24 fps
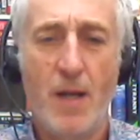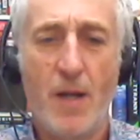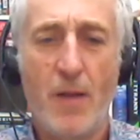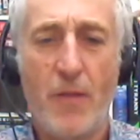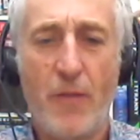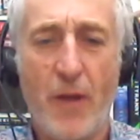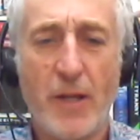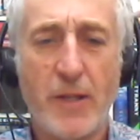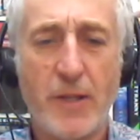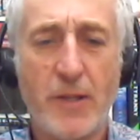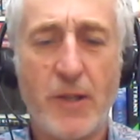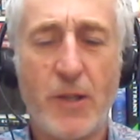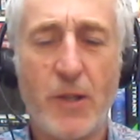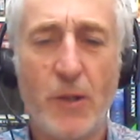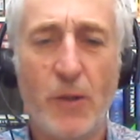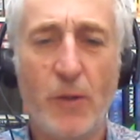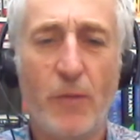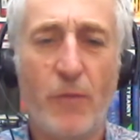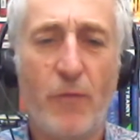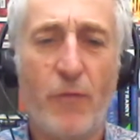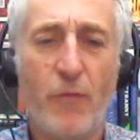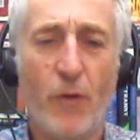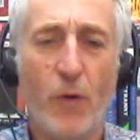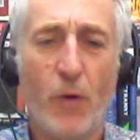Thank
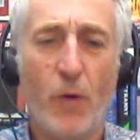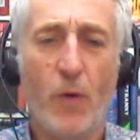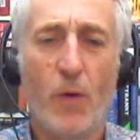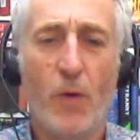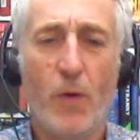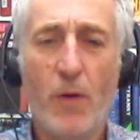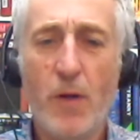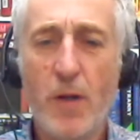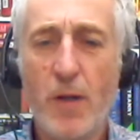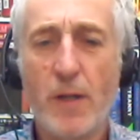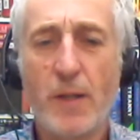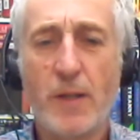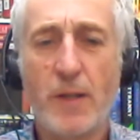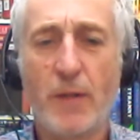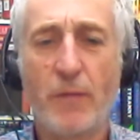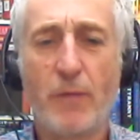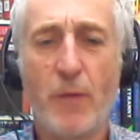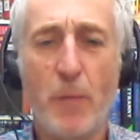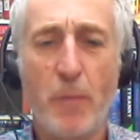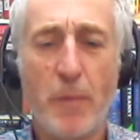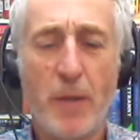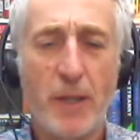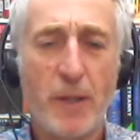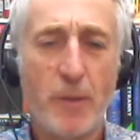you for
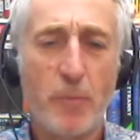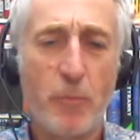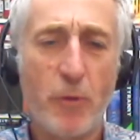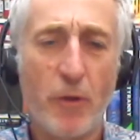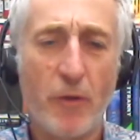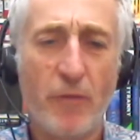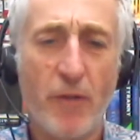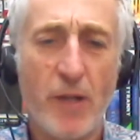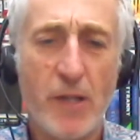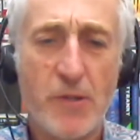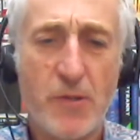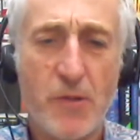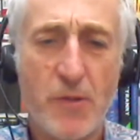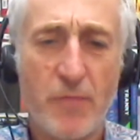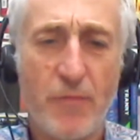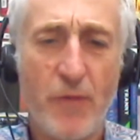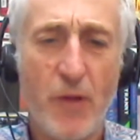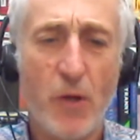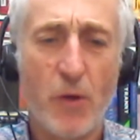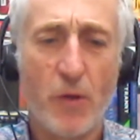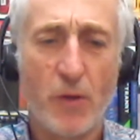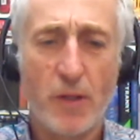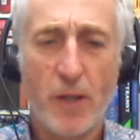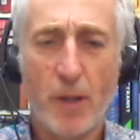giving me the privilege of
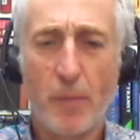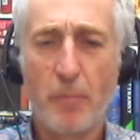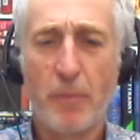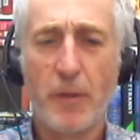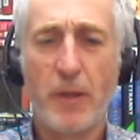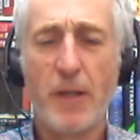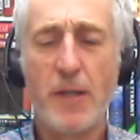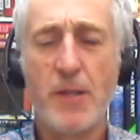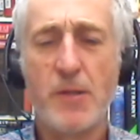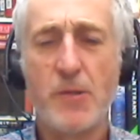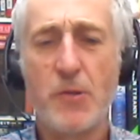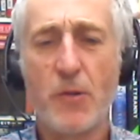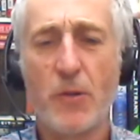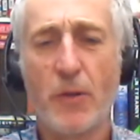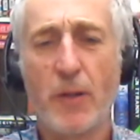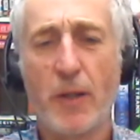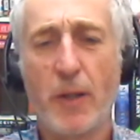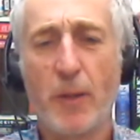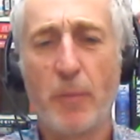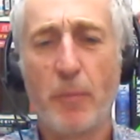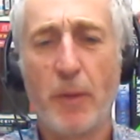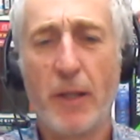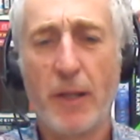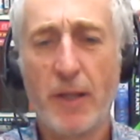your company and
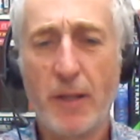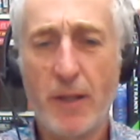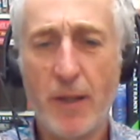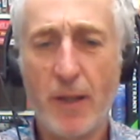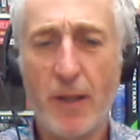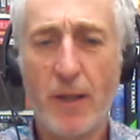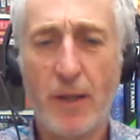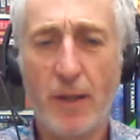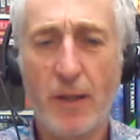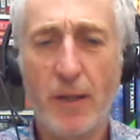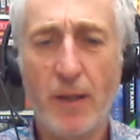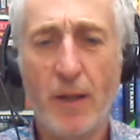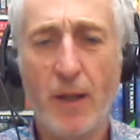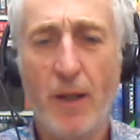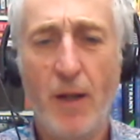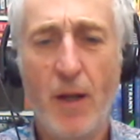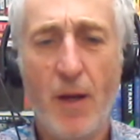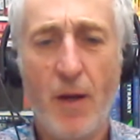joining me again